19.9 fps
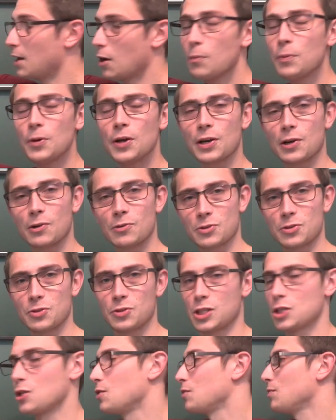I hope you are going to
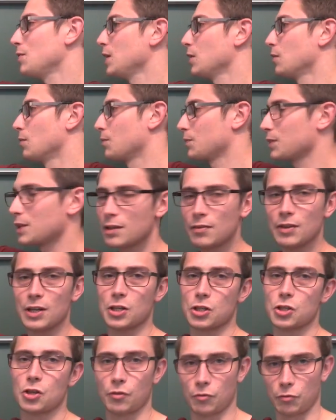enjoy the video. Give it
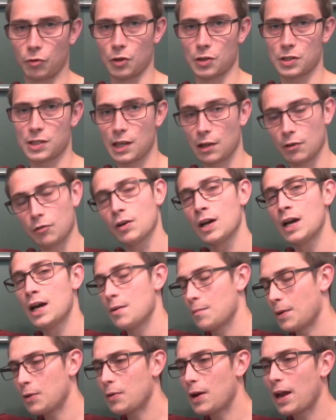a shot for yourself.
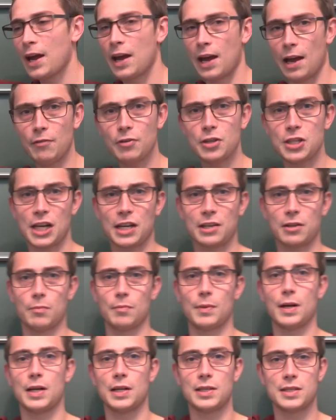By the way, have you checked
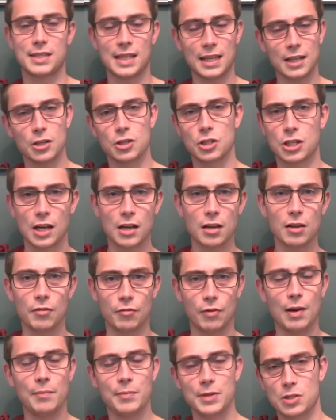out my second channel,
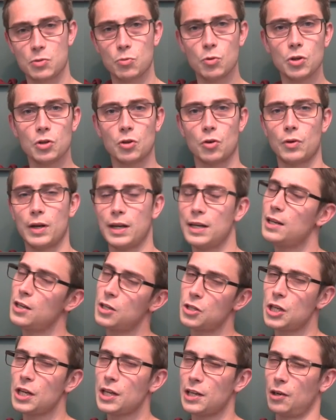Flammy's Wood,
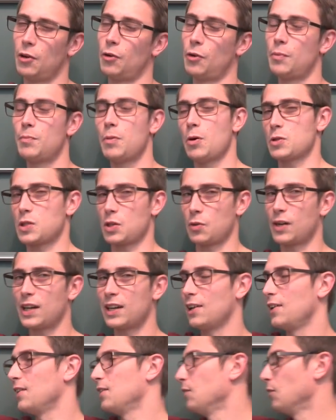already? Check it out, posting
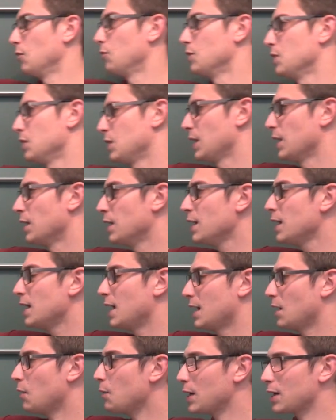regularly over there.
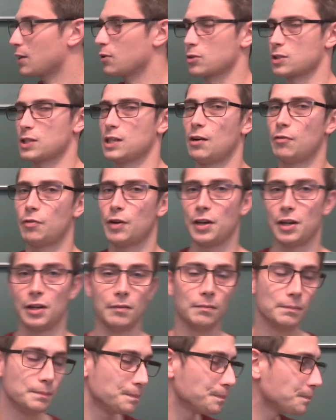And now we are going to dive right
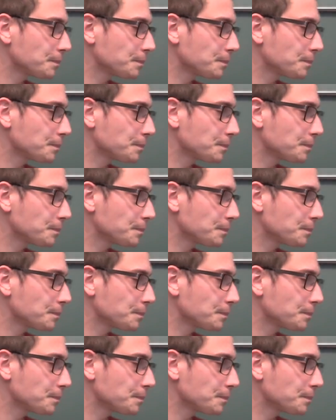in.